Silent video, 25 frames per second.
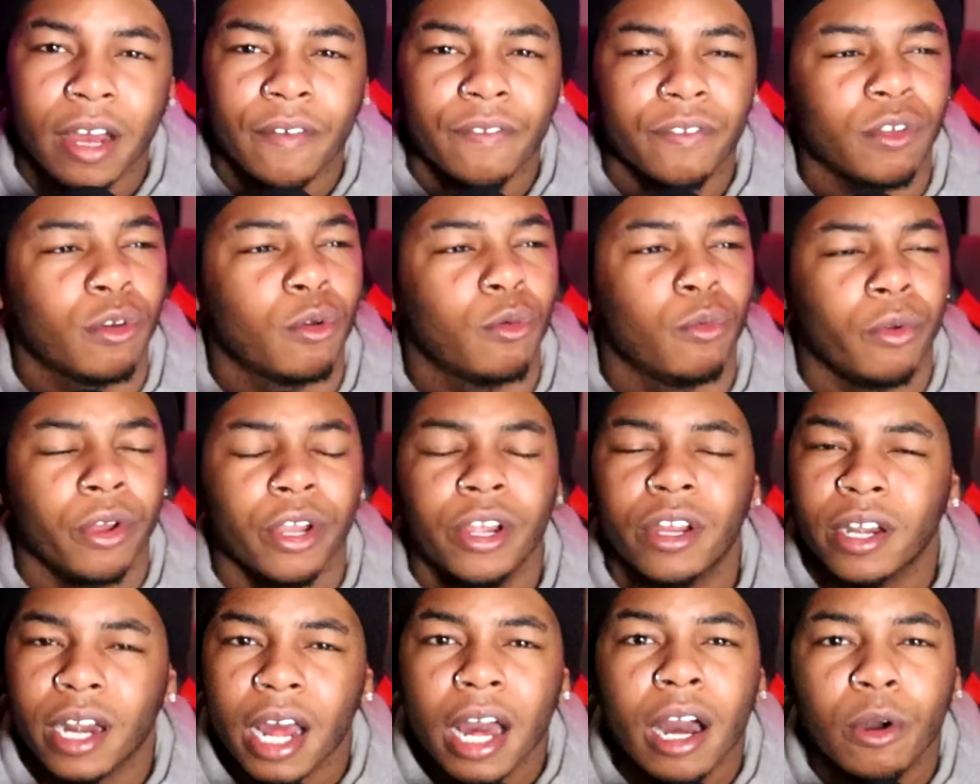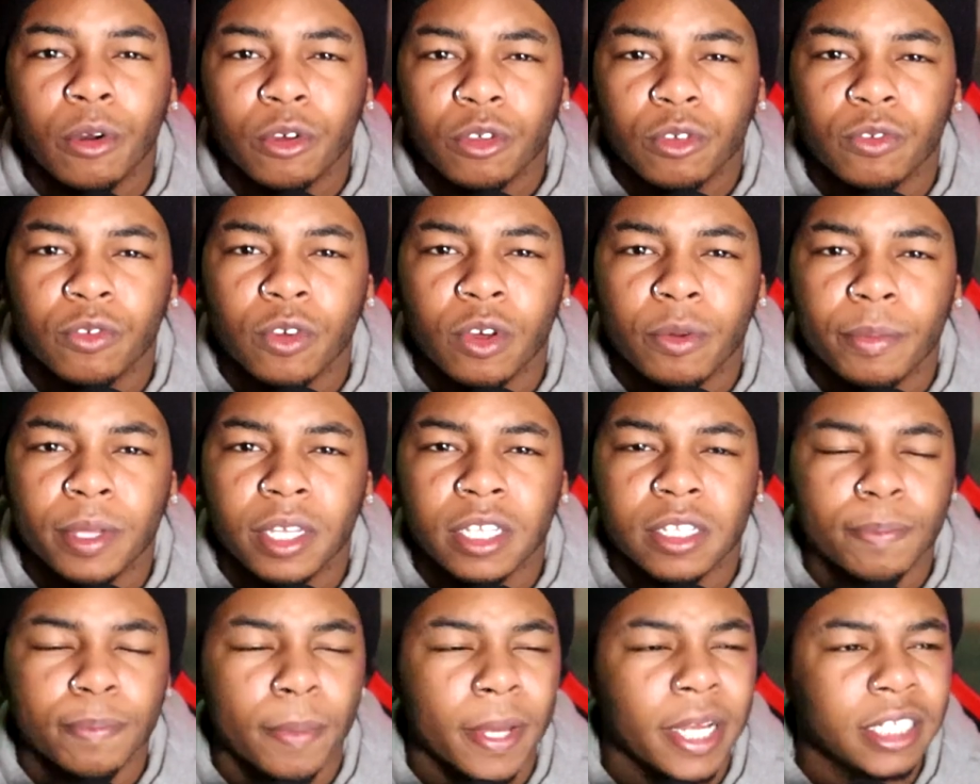I feel weird out. You feel me?
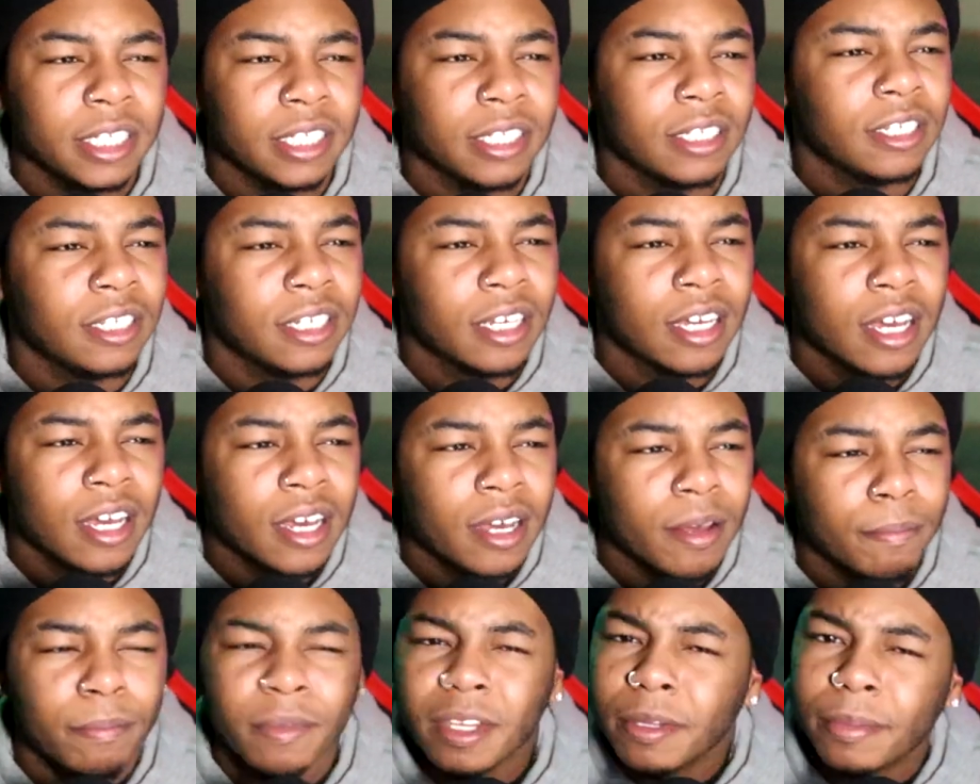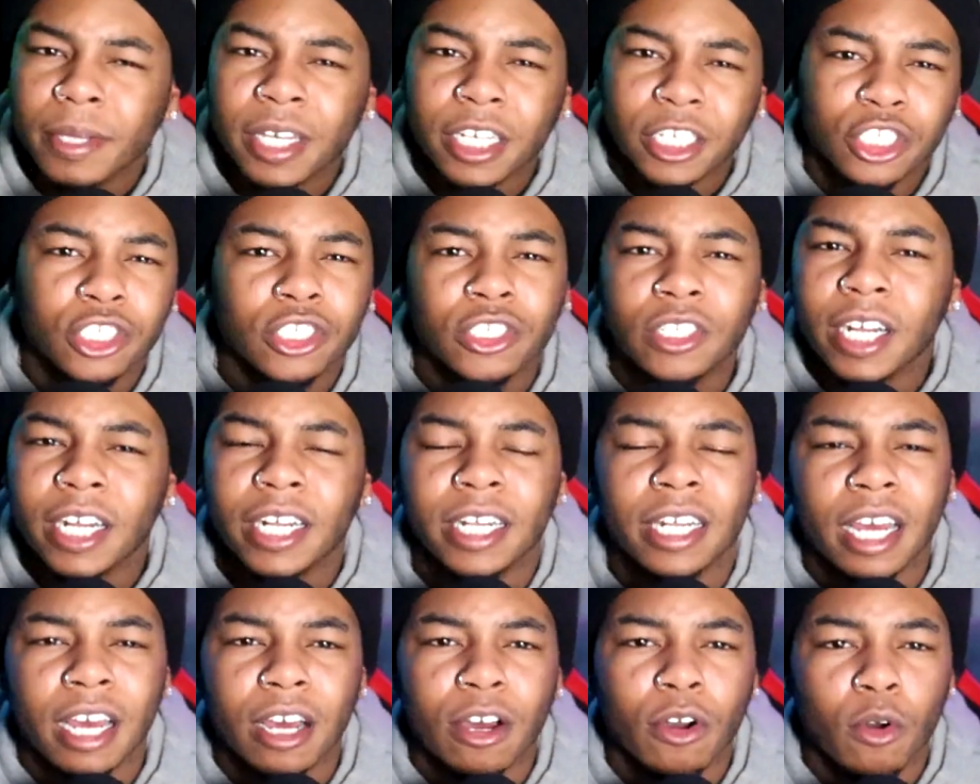Especially me being straight
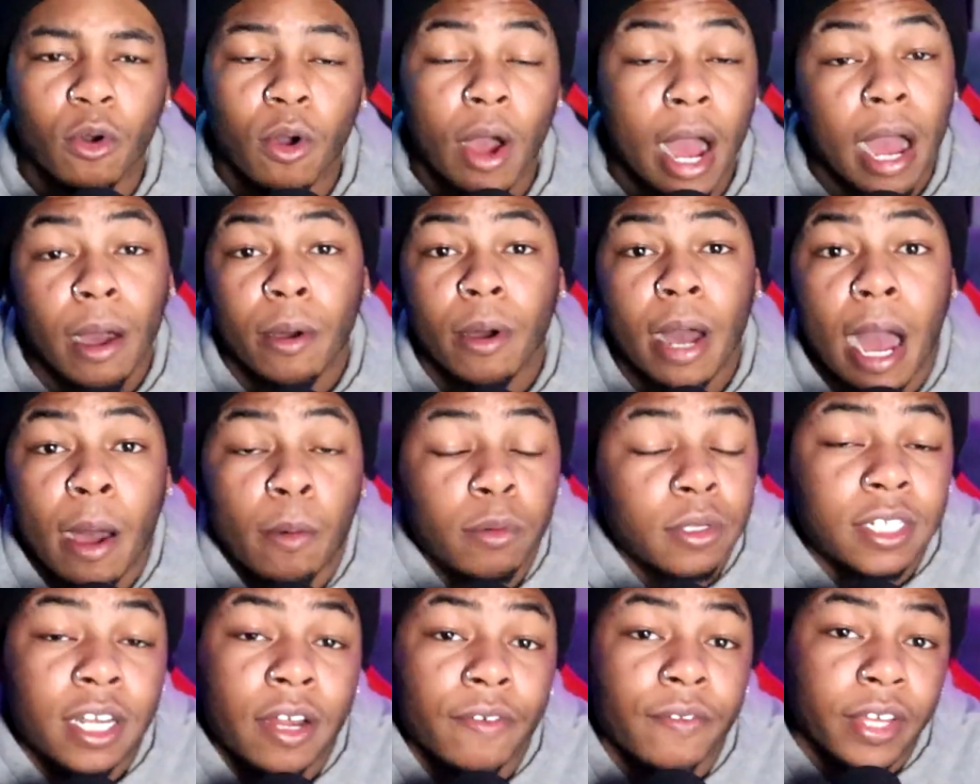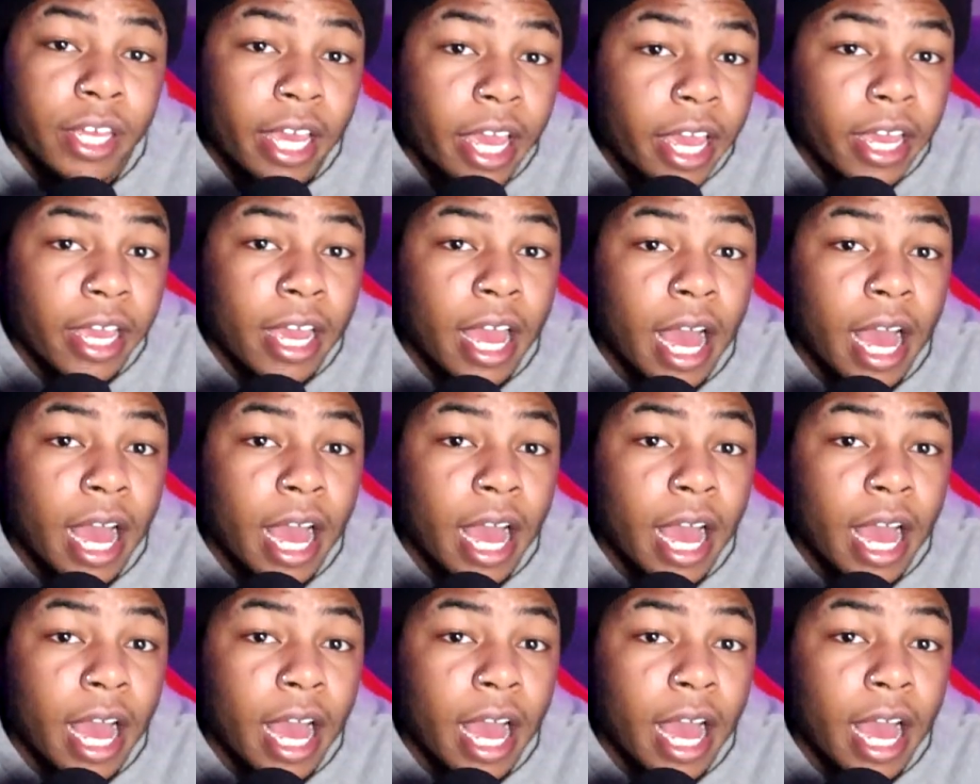now. I, I was never gay.